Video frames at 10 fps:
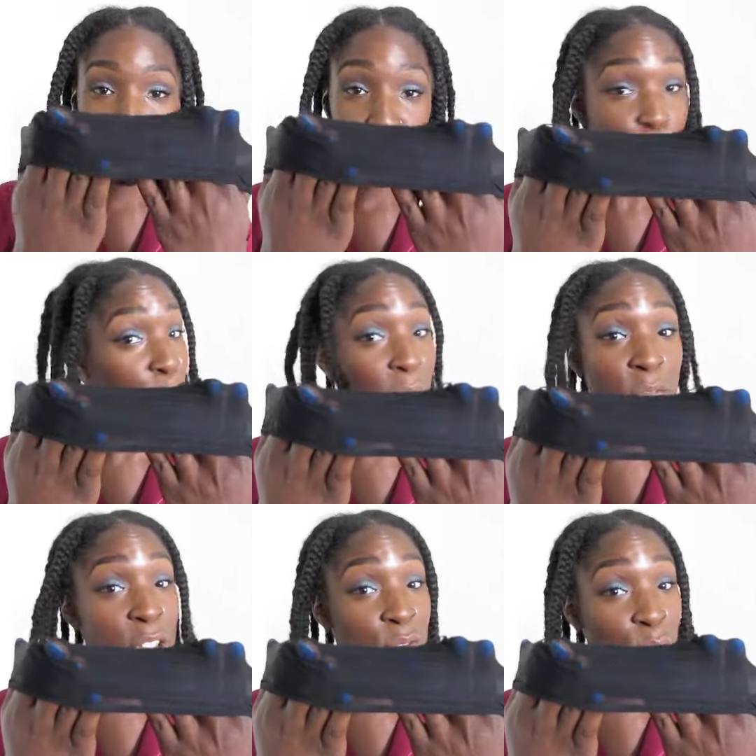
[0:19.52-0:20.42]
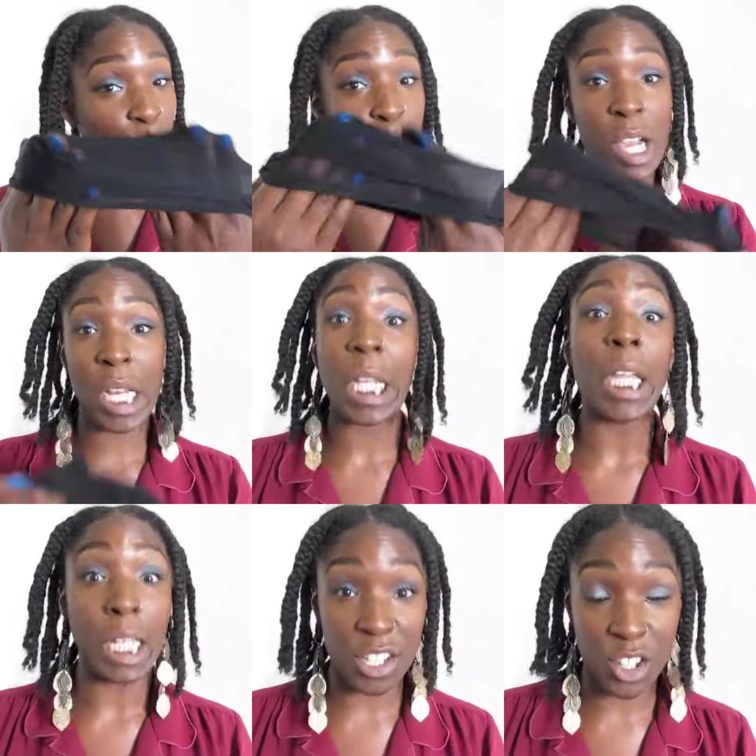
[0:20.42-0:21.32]
It's my favorite one.
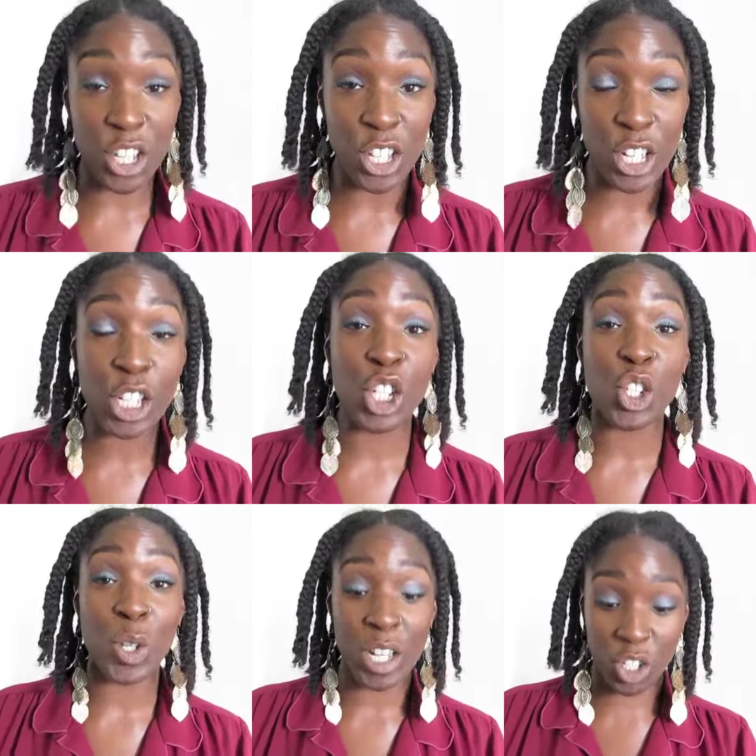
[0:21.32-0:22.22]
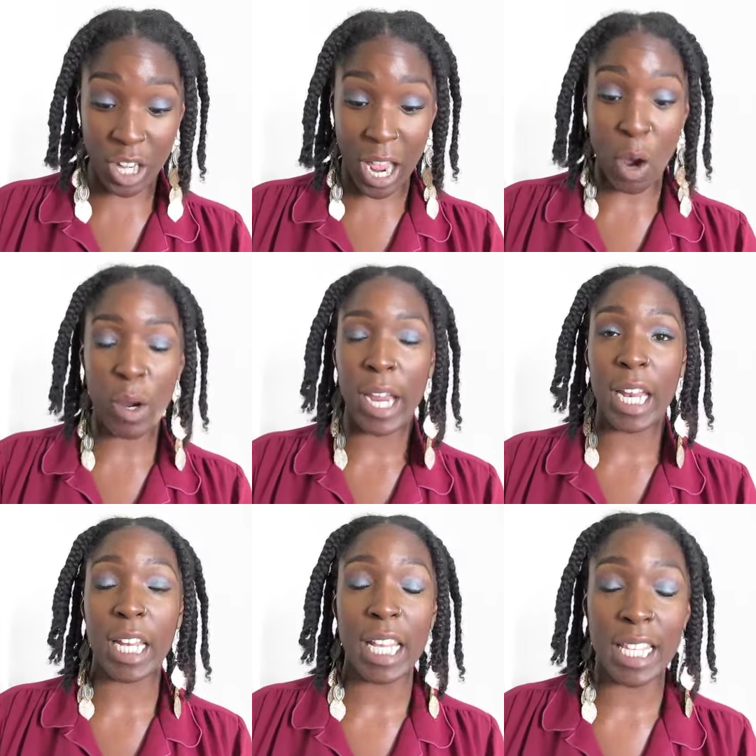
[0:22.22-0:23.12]
It is good, stretched out,
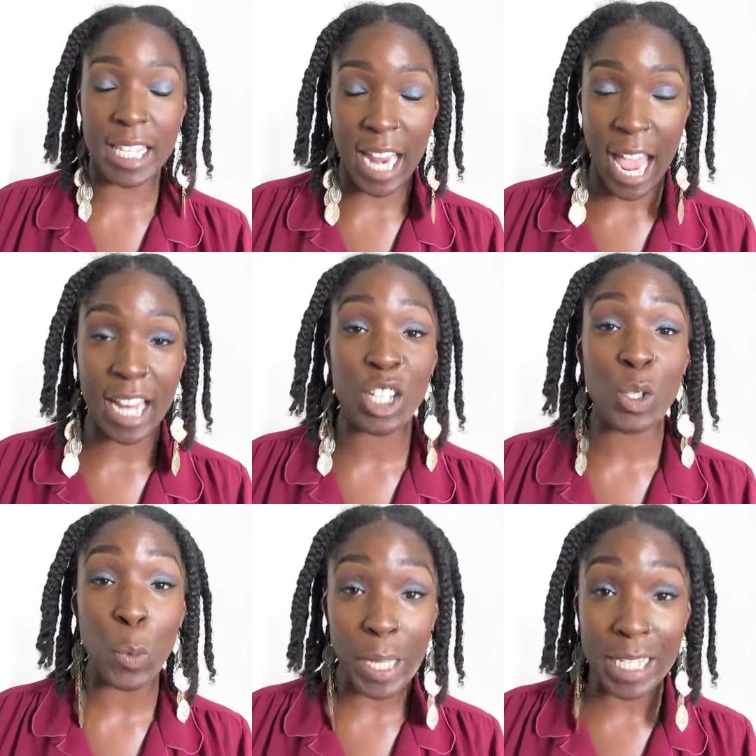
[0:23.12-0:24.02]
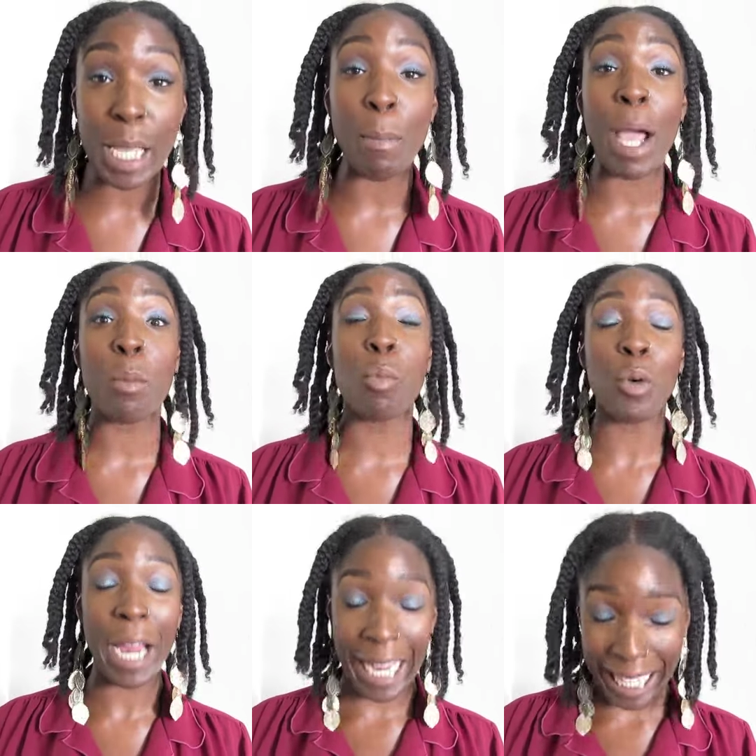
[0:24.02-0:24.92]
and it's not squeezing my
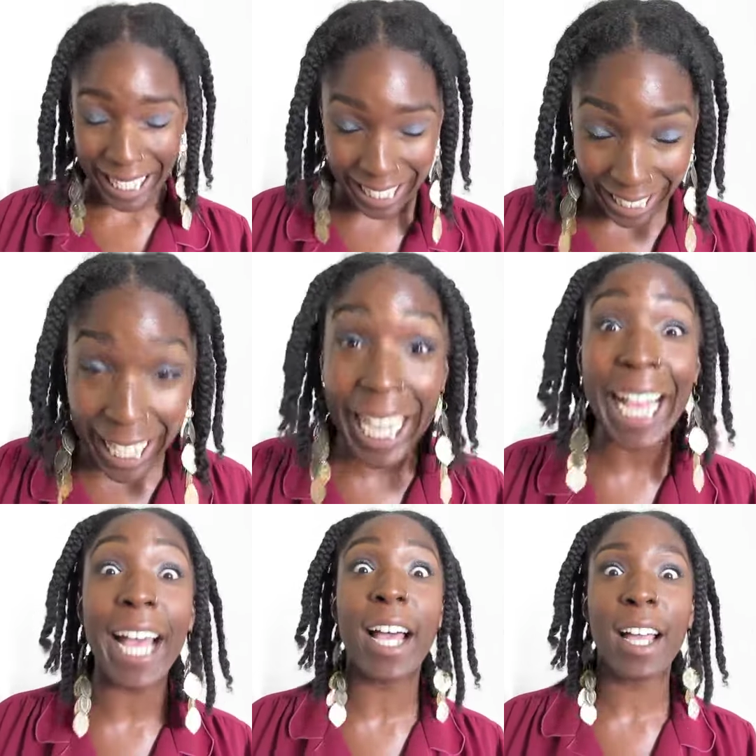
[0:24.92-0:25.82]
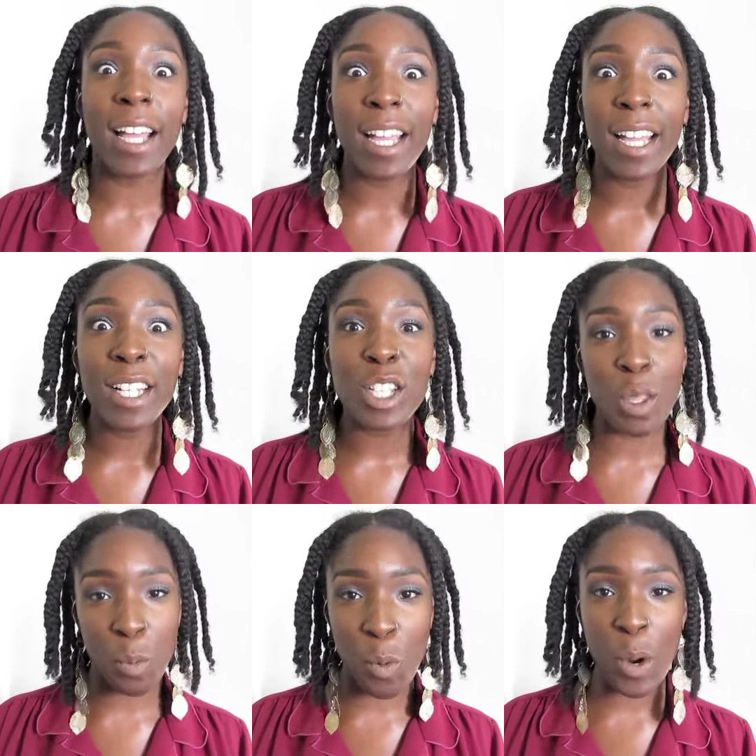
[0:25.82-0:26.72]
brain to
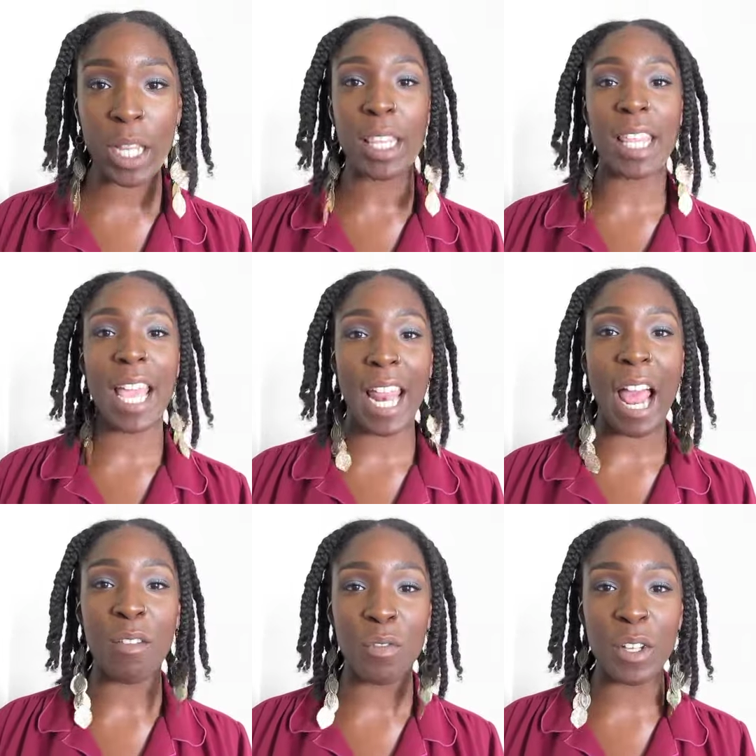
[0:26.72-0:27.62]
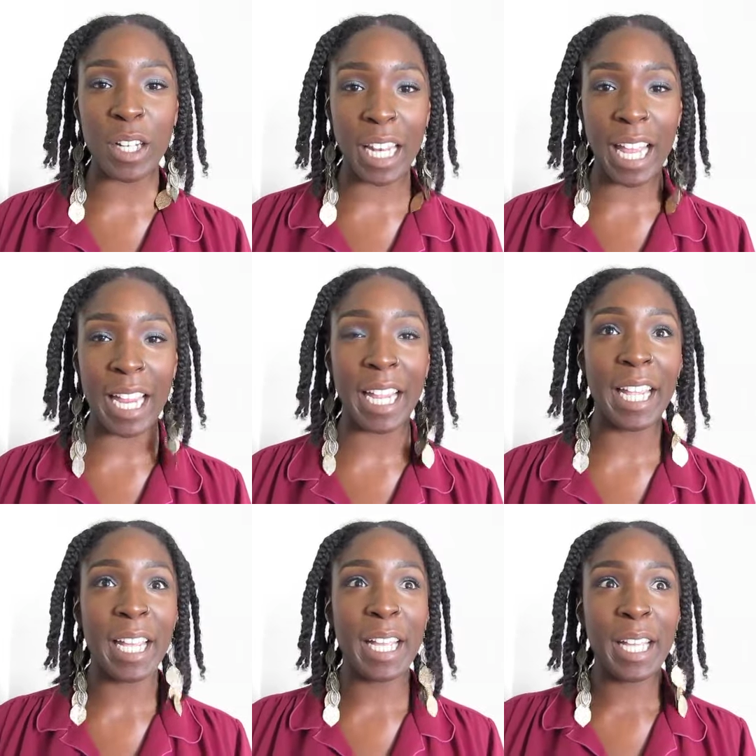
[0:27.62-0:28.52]
the point that I feel like
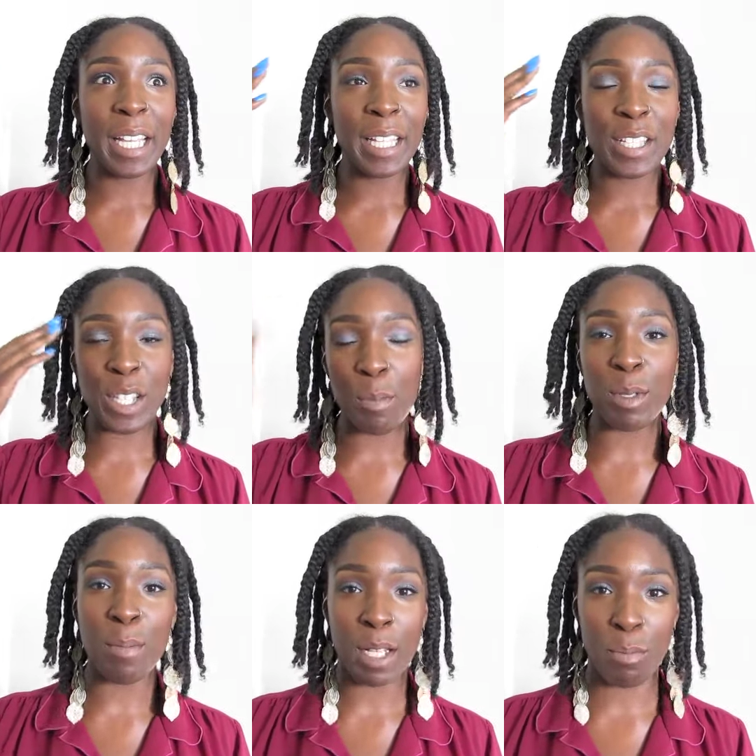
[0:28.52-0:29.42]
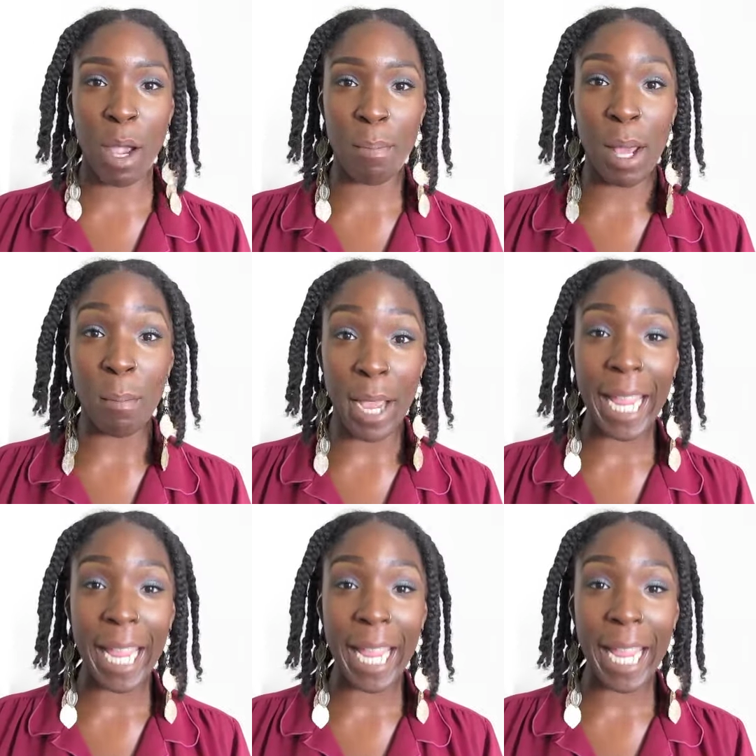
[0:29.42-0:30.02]
something's about to pop out of my